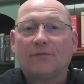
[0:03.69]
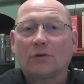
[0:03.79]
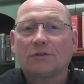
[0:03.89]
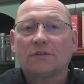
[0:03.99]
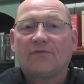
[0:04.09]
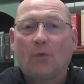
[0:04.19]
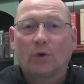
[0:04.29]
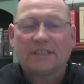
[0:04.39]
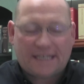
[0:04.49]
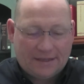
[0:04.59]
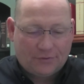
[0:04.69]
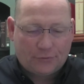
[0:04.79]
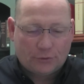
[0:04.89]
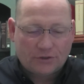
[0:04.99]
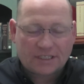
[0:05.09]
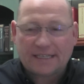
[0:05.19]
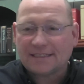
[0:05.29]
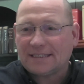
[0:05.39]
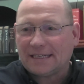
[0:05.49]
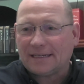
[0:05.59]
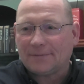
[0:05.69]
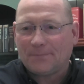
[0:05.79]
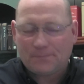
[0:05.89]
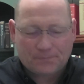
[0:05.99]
verses 14 through 16.